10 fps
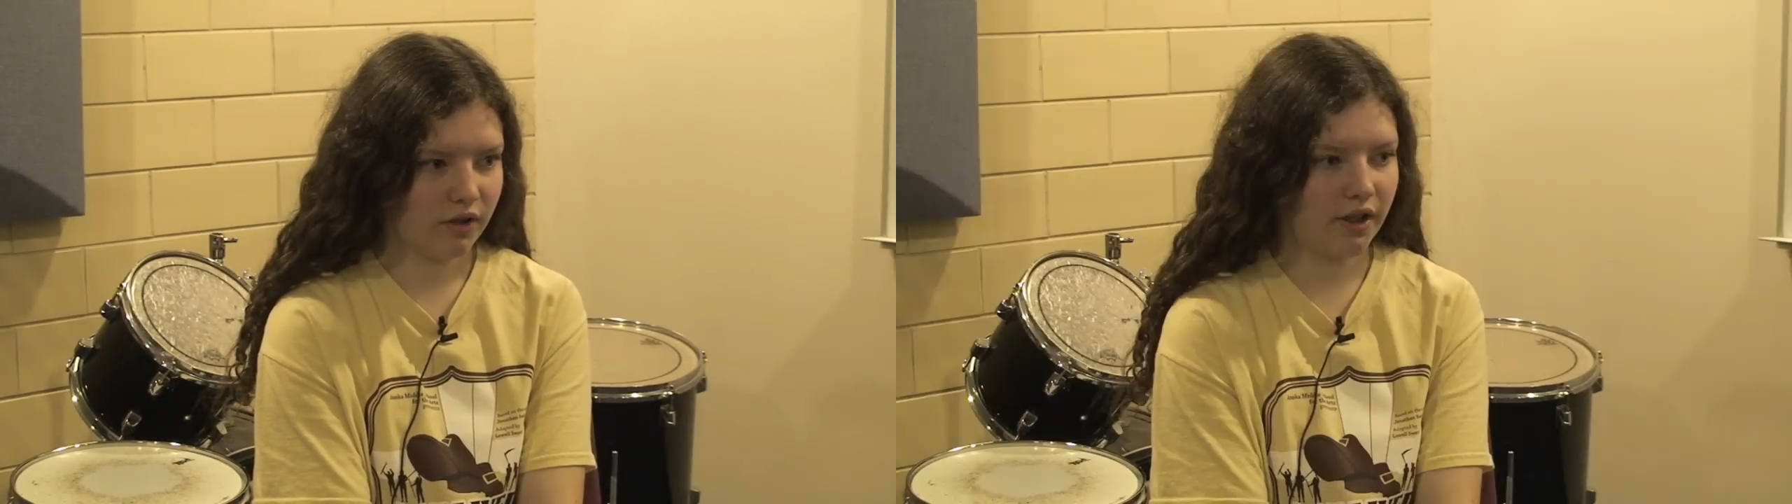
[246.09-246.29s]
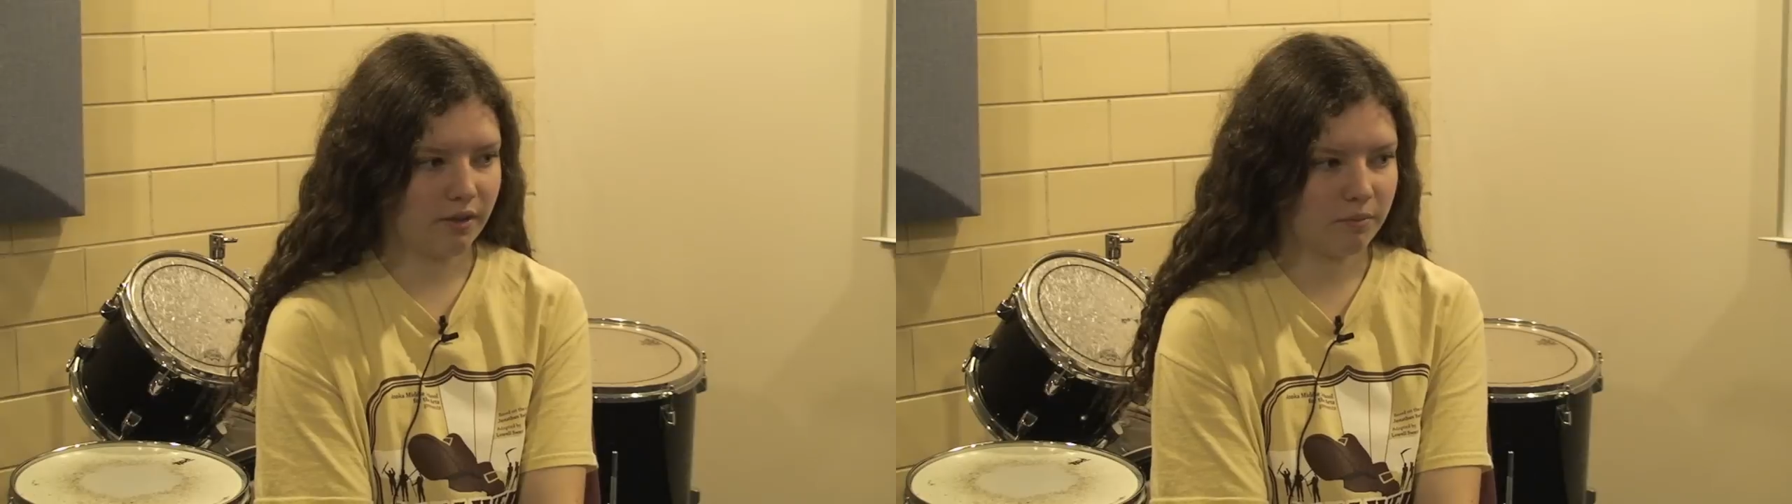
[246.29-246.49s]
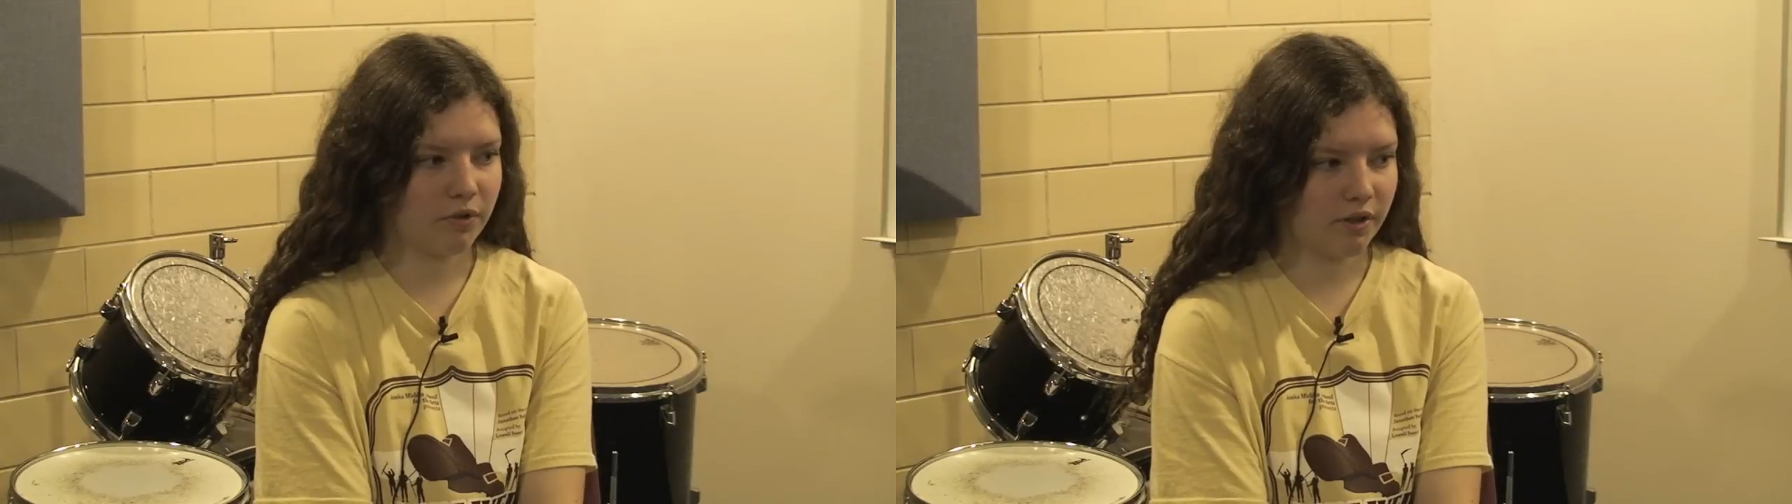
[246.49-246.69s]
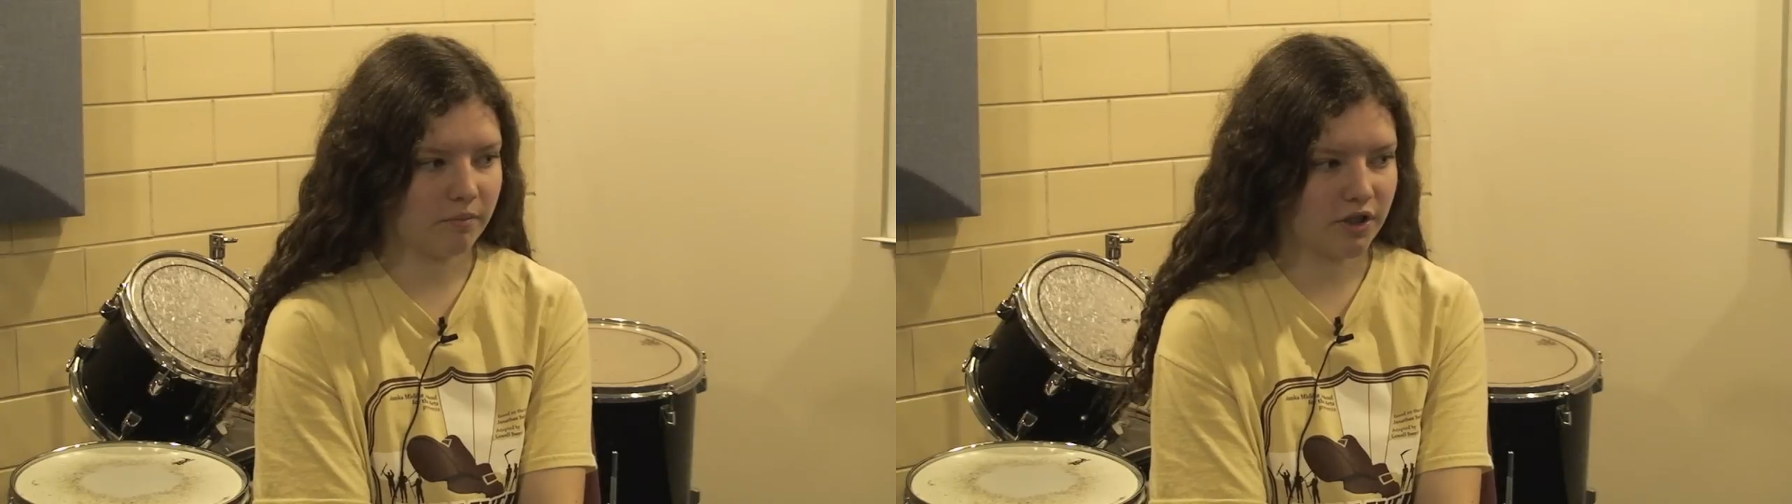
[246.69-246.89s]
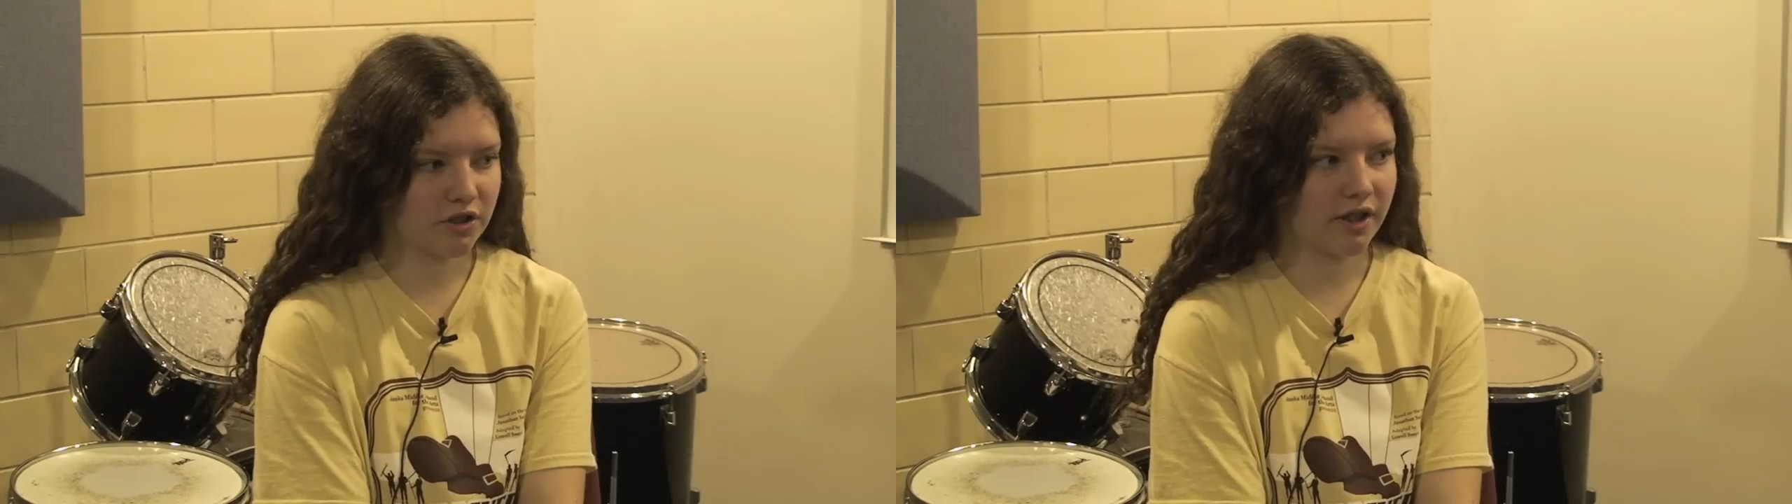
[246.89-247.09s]
Pretty
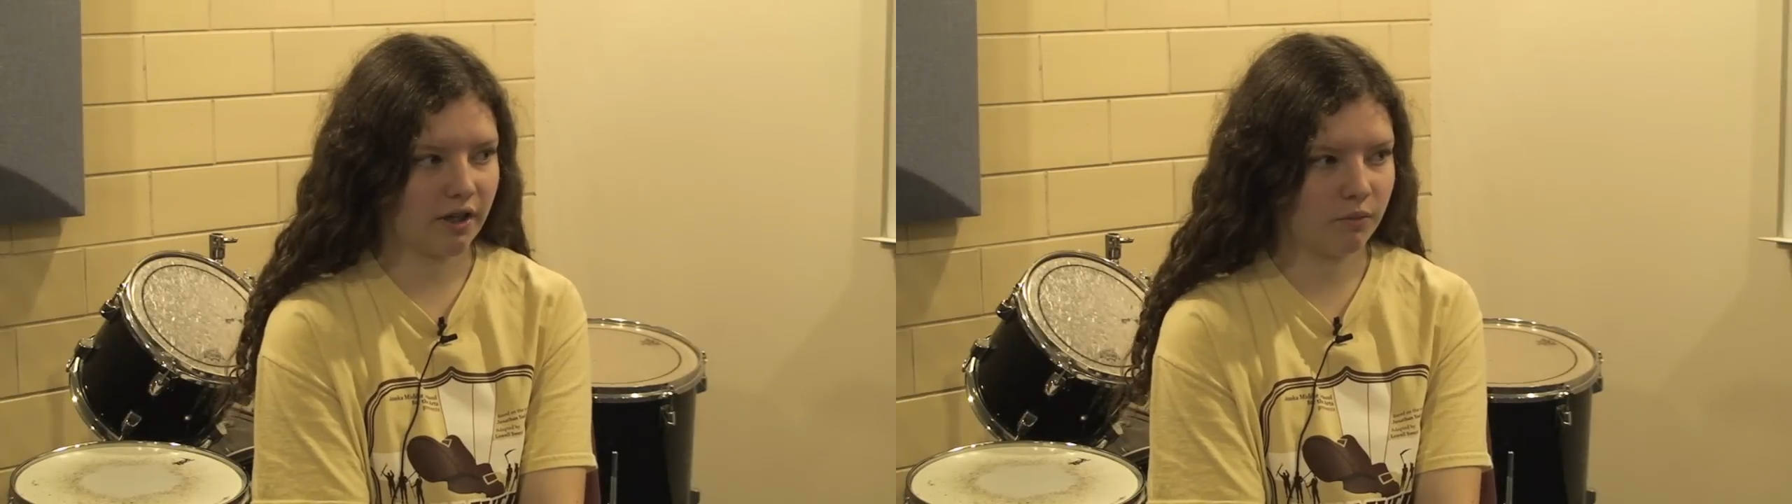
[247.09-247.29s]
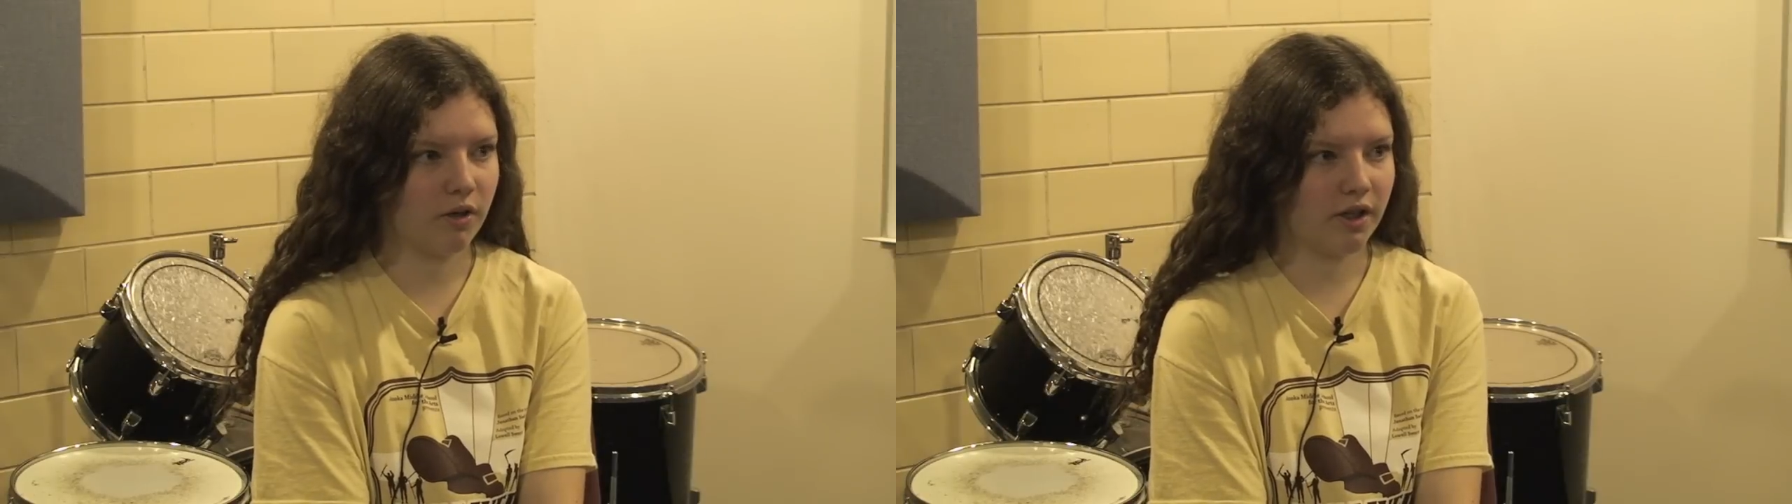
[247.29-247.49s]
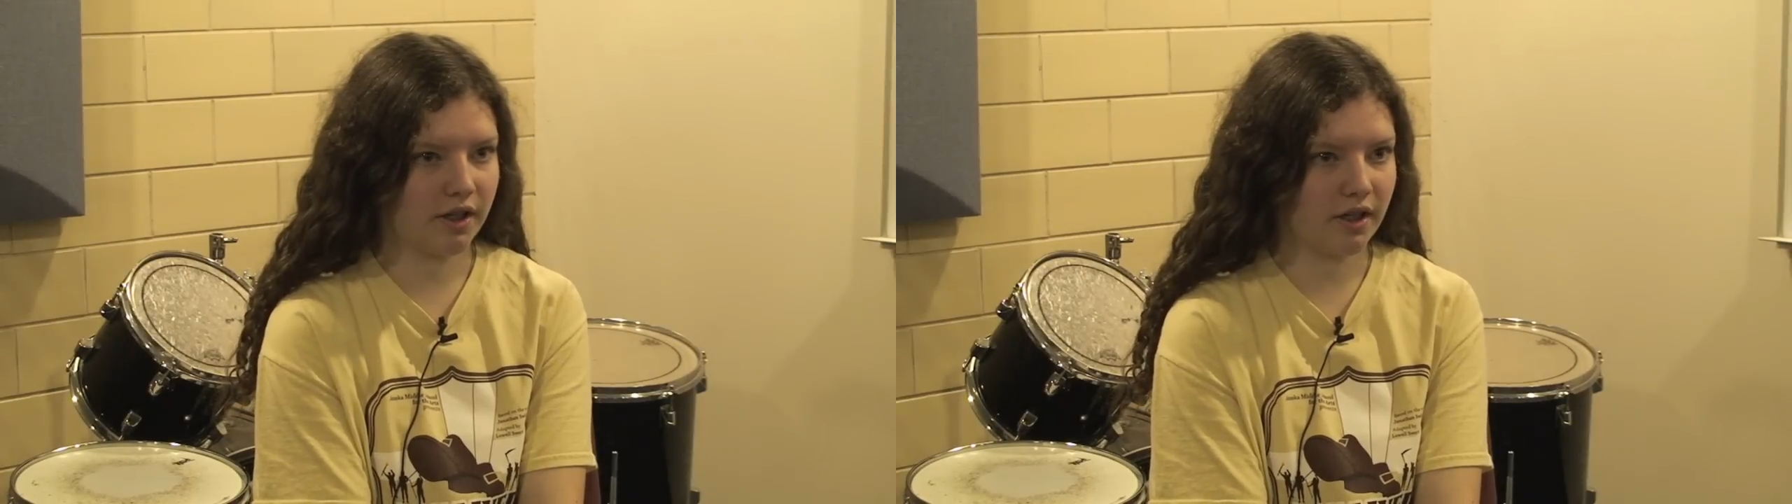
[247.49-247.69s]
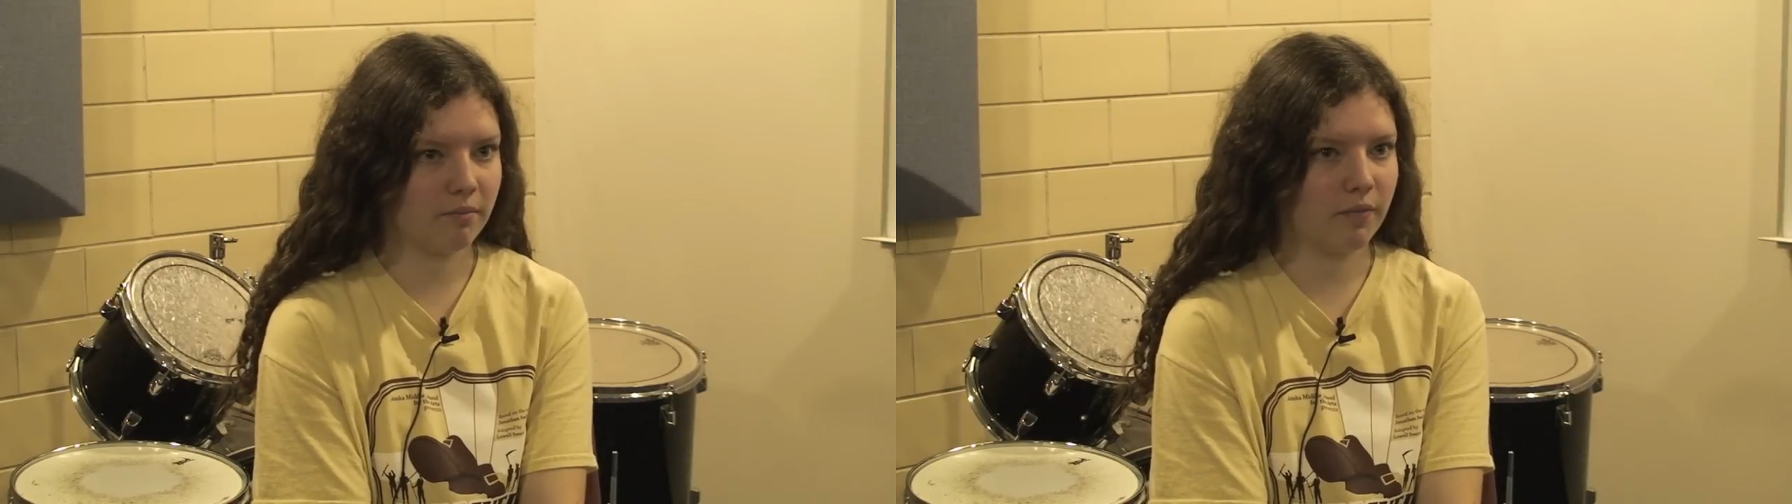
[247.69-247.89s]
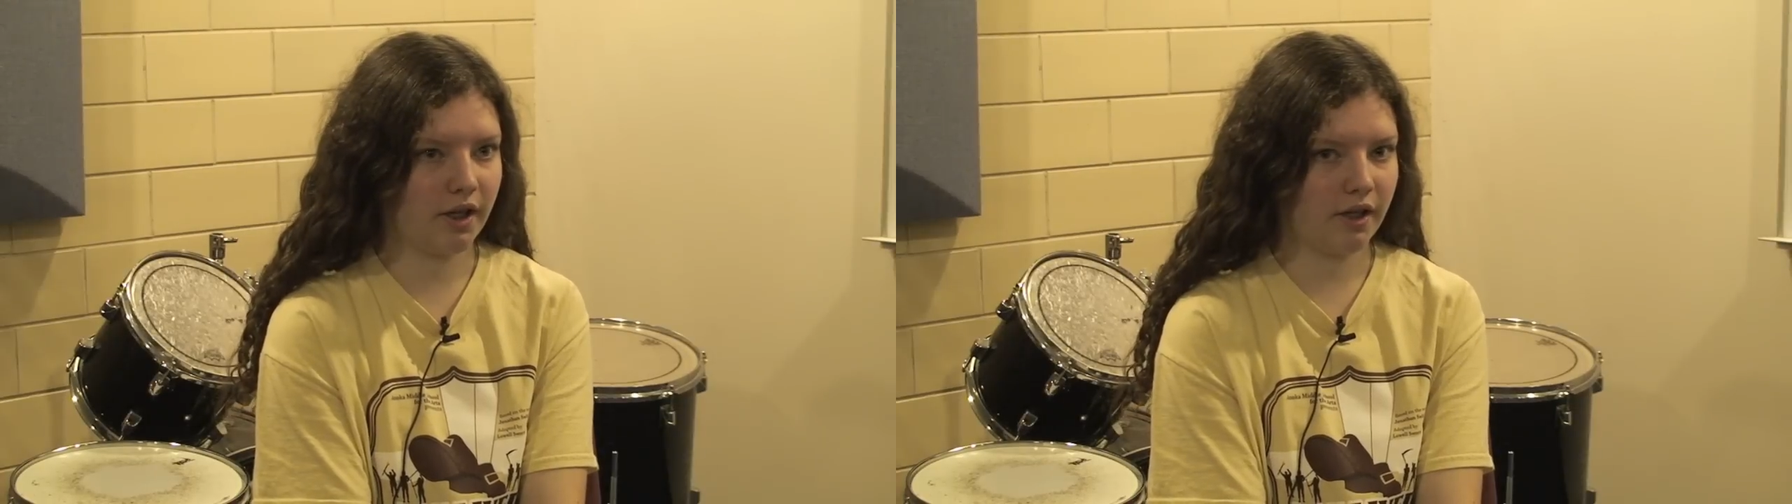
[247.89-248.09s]
much I want to
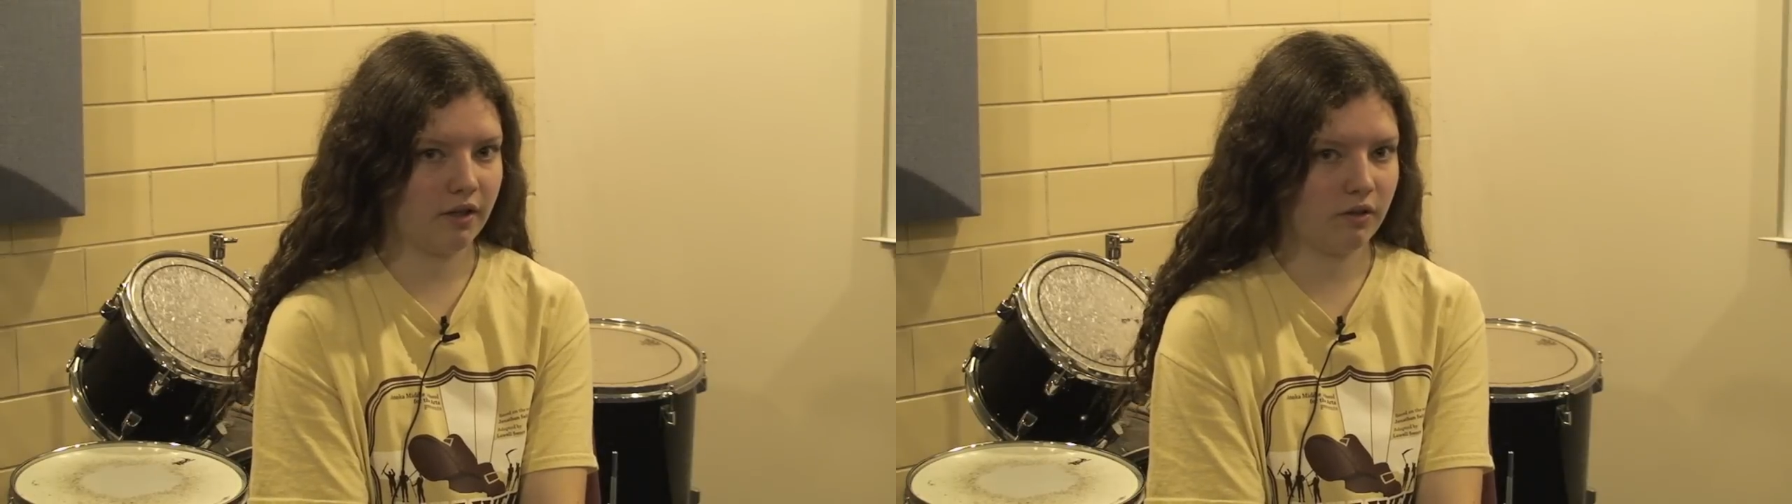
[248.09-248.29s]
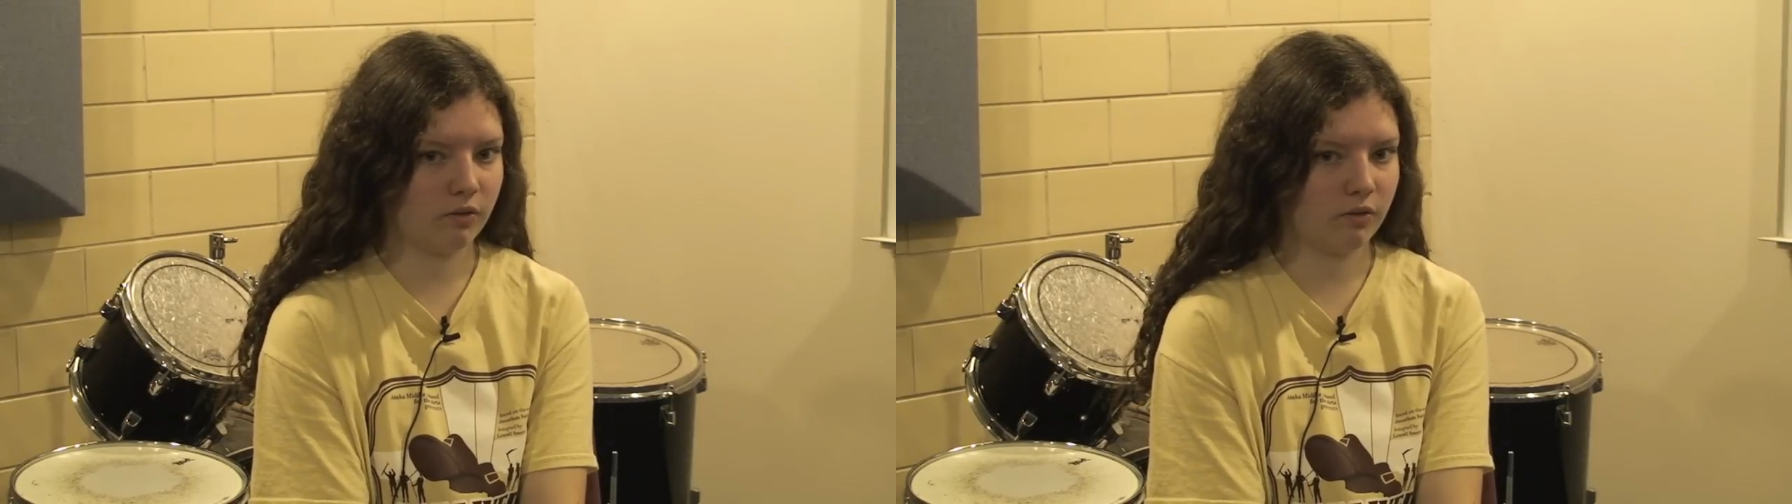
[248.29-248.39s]
get my